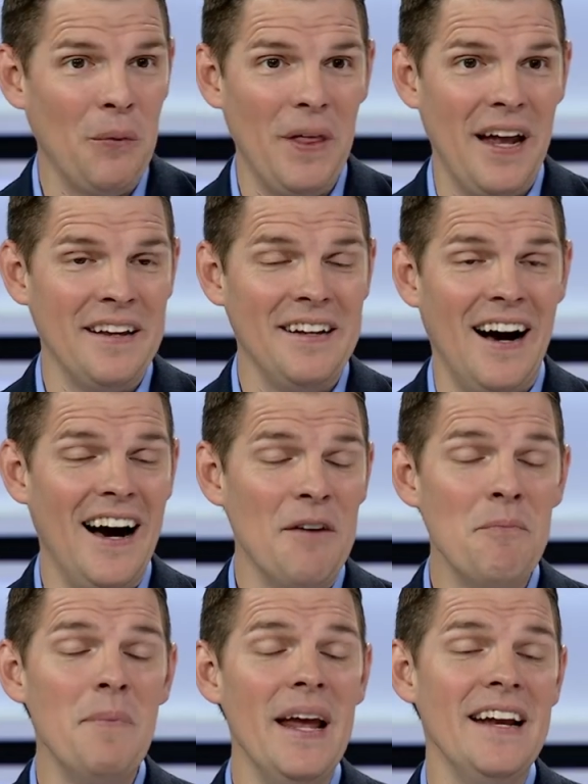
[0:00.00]
that God
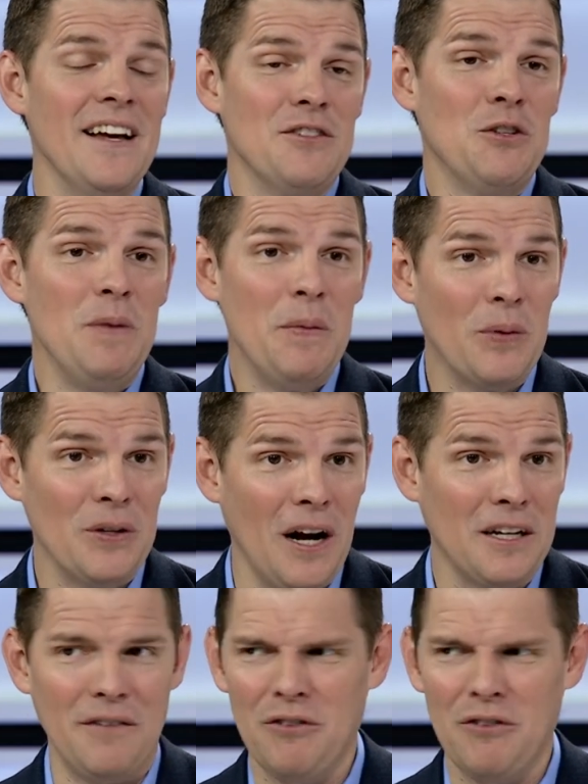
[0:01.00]
made us to be productive.